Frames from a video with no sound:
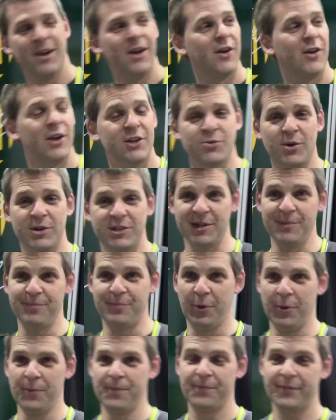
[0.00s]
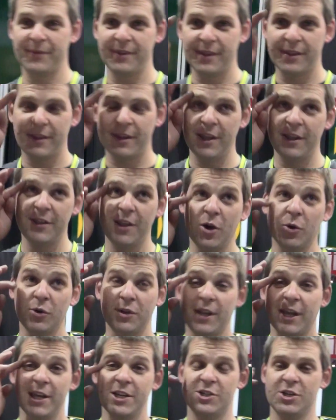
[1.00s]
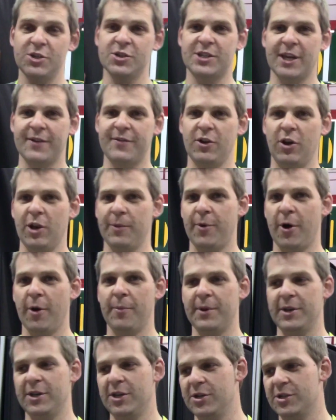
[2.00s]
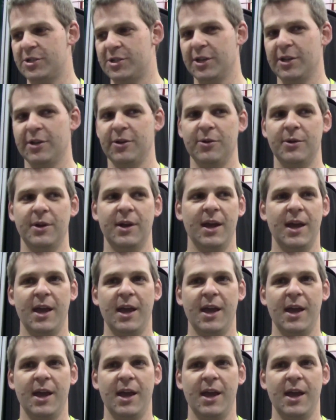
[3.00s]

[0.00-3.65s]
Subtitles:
It's quite simple. In the olden days, you used to have a lollipop and you used to